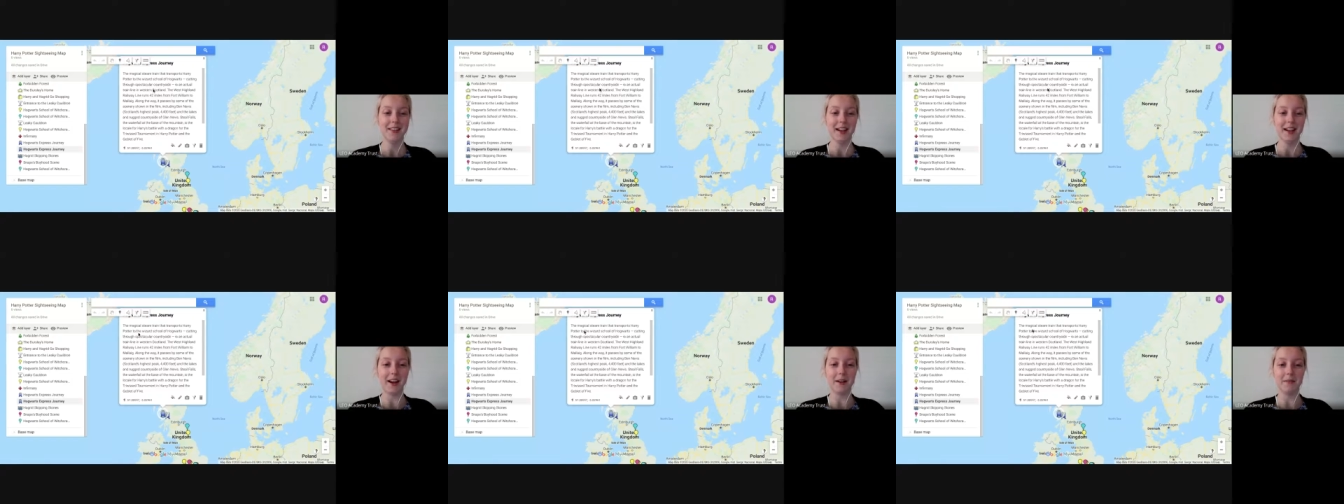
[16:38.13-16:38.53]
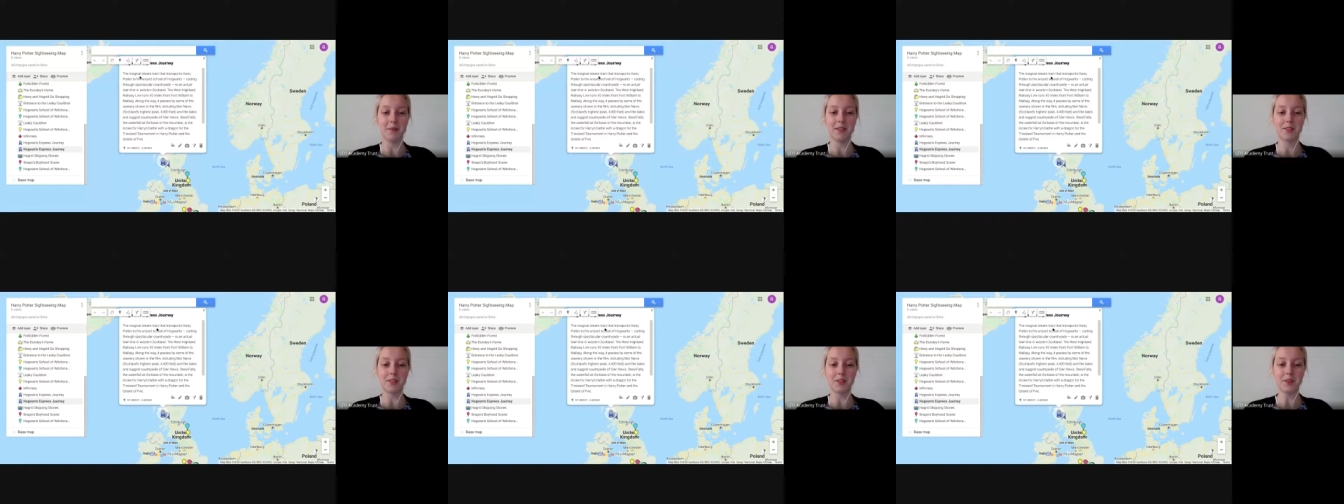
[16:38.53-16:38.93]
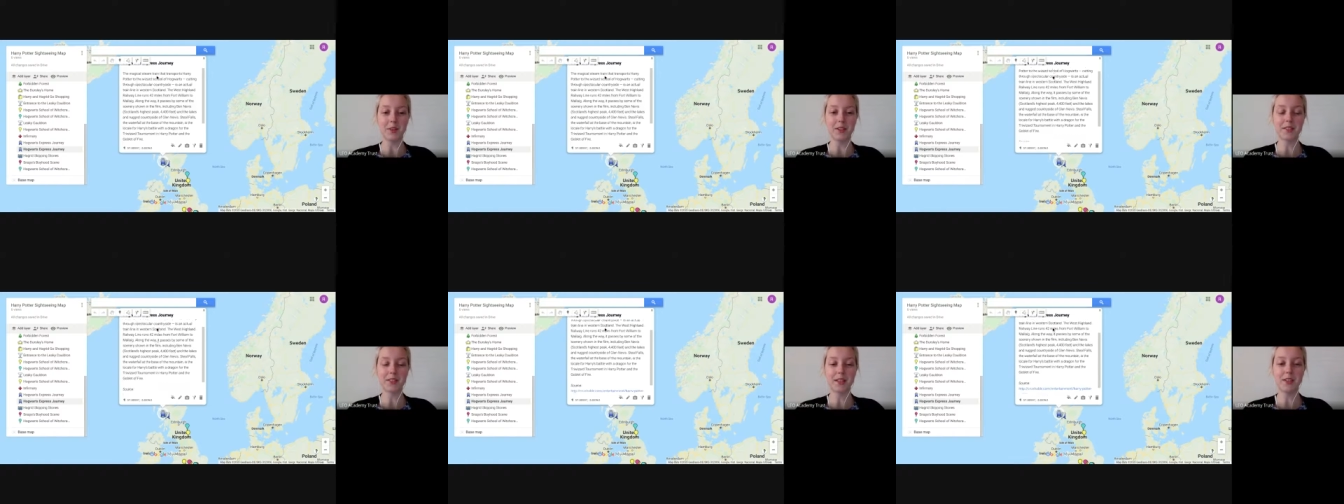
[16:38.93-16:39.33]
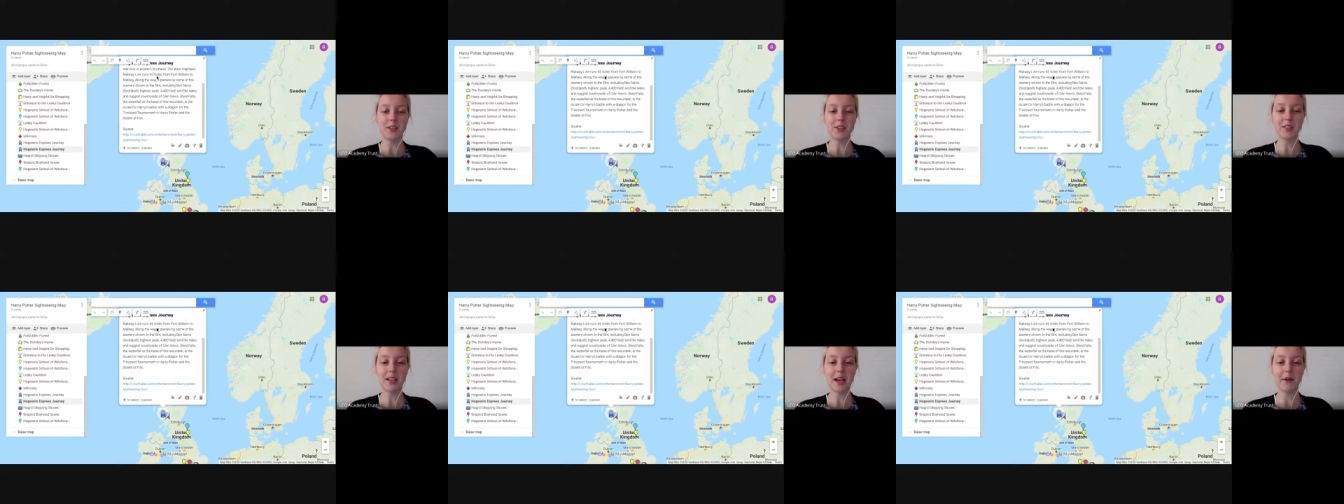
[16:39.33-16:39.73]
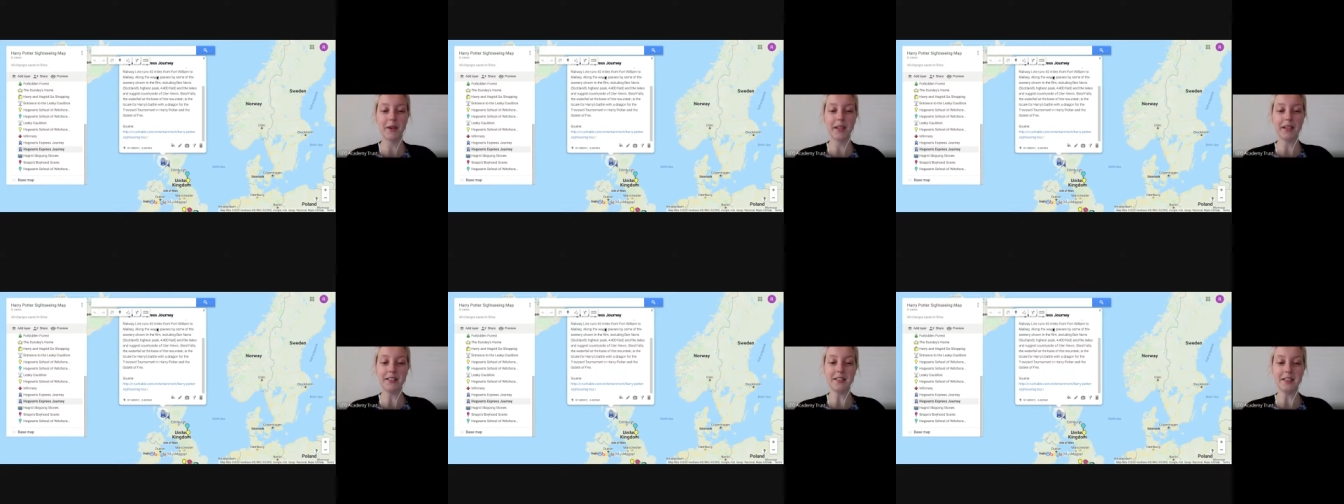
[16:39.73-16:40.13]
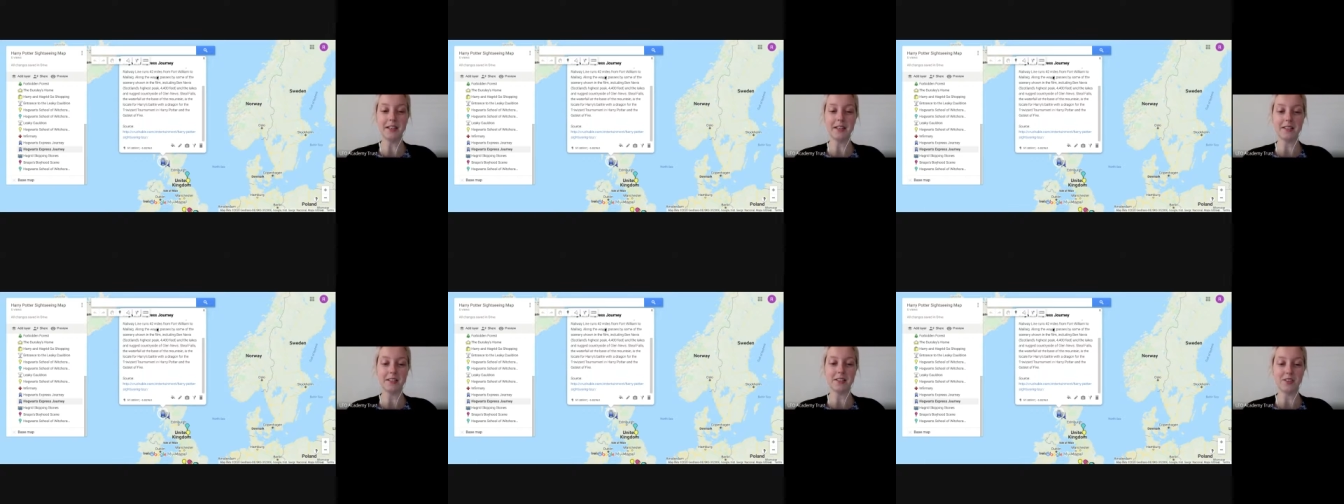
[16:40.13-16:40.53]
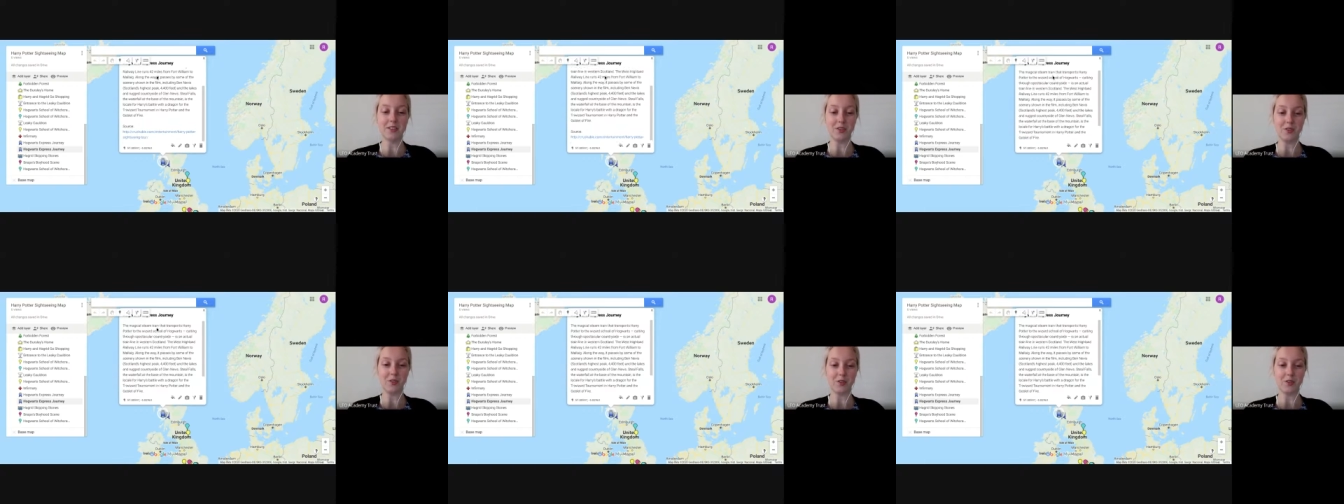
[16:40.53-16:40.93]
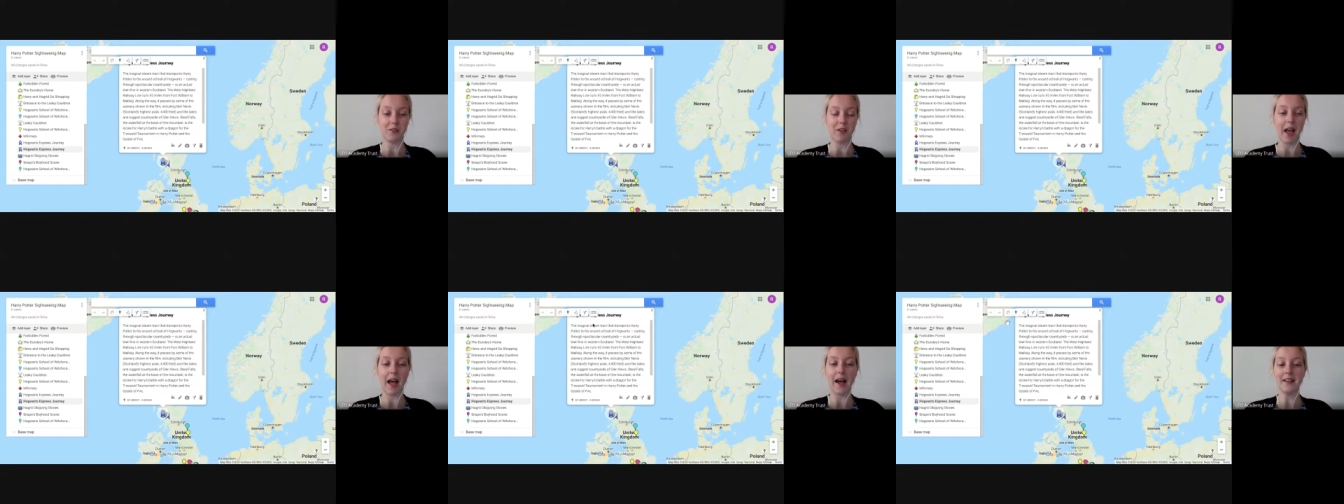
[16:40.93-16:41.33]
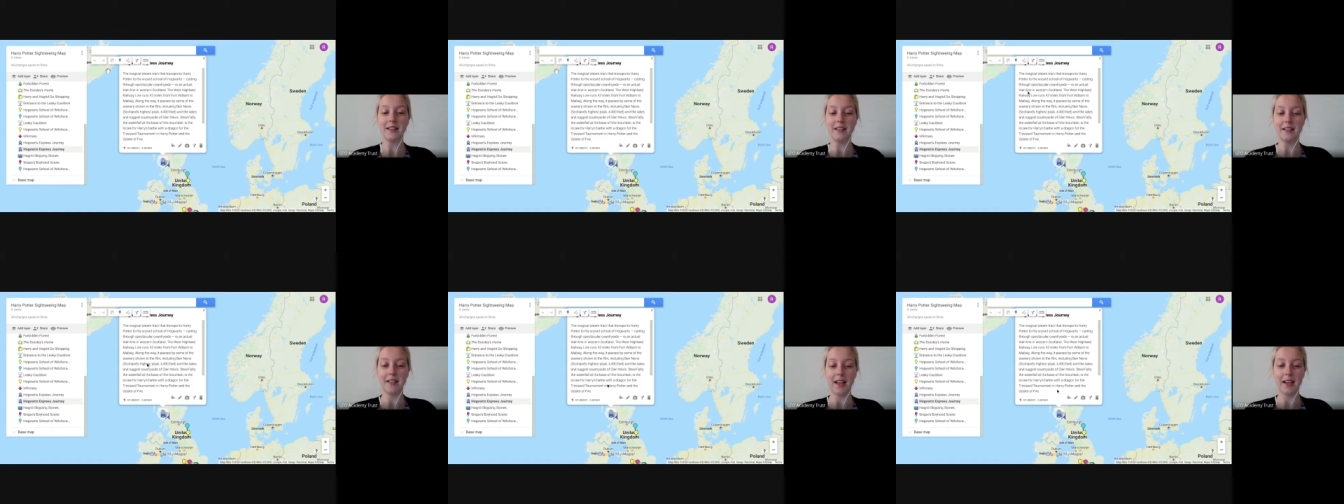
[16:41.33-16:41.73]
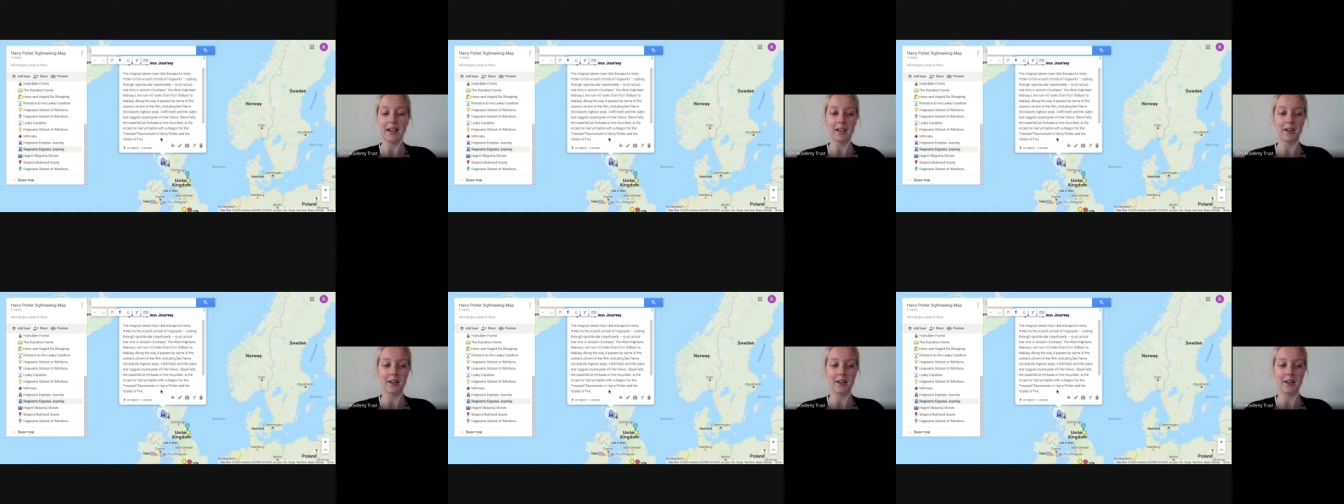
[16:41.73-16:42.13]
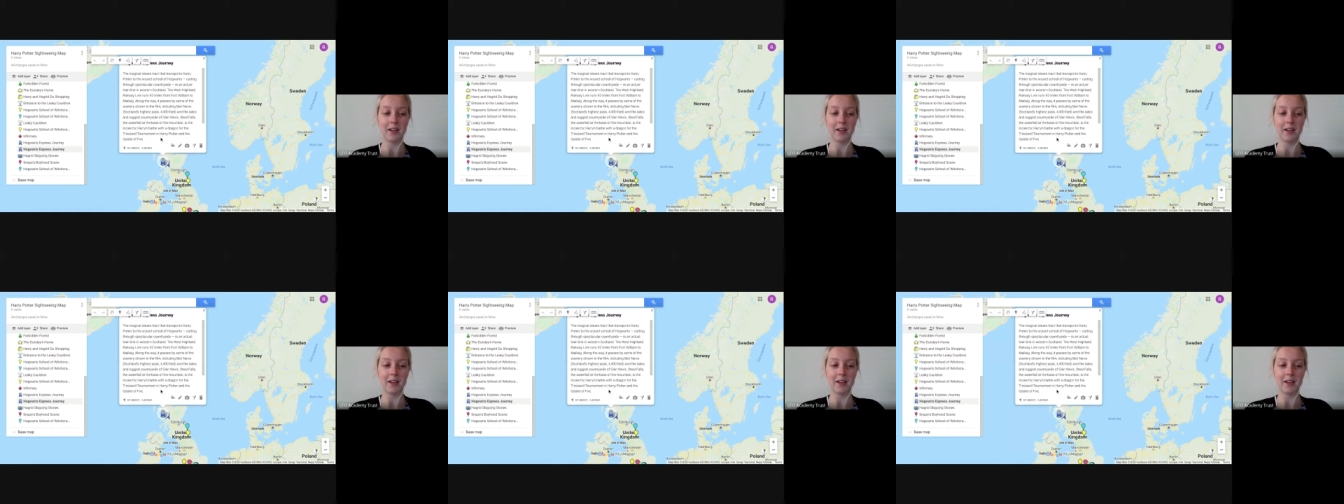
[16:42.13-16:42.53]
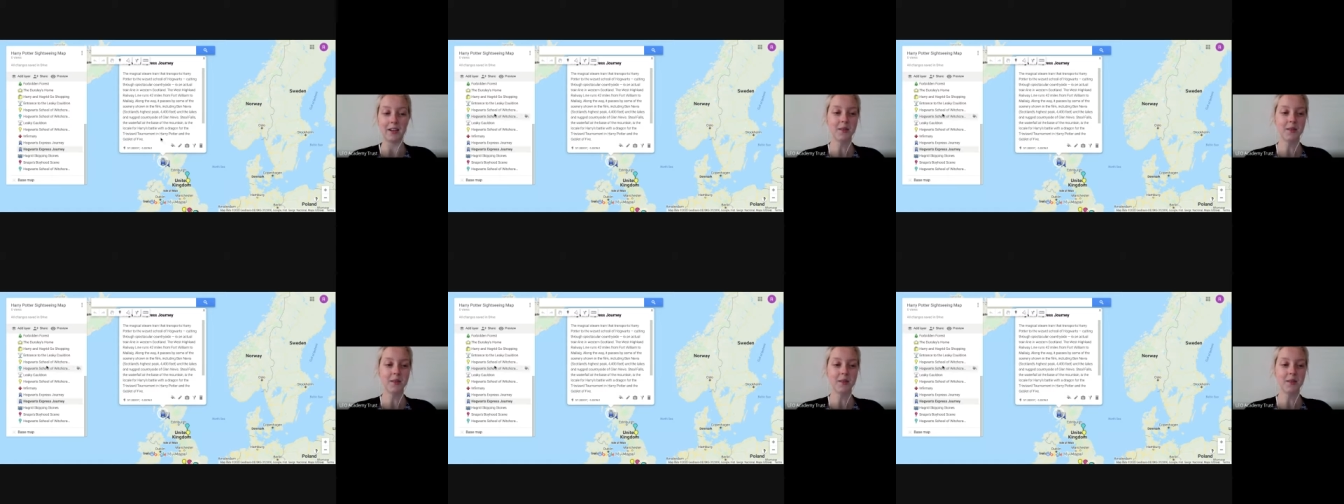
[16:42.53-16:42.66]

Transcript: Um, so you can see just how easy it is to sort of add in any content